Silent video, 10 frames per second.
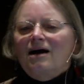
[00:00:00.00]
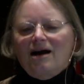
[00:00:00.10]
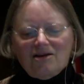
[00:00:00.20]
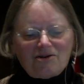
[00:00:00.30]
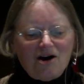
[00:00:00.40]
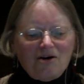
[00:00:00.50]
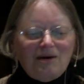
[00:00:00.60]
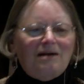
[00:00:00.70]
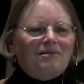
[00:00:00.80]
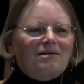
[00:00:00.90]
And so
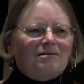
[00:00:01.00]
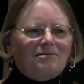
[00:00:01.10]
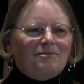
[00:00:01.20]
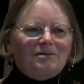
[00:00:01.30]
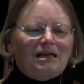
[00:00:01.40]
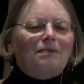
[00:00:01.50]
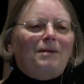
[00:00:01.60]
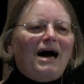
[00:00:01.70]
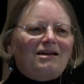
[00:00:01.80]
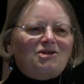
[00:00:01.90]
we little
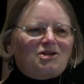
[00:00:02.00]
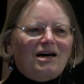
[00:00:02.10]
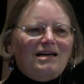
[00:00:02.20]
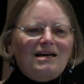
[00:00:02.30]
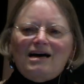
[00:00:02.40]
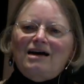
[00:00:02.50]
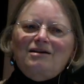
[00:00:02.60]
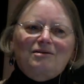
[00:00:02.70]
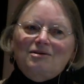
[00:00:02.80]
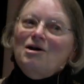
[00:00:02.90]
pilot study,
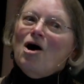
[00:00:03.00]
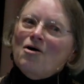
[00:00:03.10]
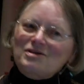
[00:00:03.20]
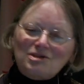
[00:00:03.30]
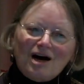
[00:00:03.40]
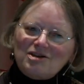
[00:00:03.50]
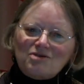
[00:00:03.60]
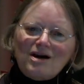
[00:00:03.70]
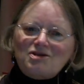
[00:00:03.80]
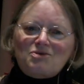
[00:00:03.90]
and no, it's not
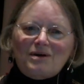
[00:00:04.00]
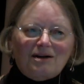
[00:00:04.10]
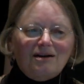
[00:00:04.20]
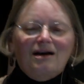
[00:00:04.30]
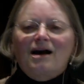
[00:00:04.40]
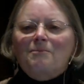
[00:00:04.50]
terrestrial.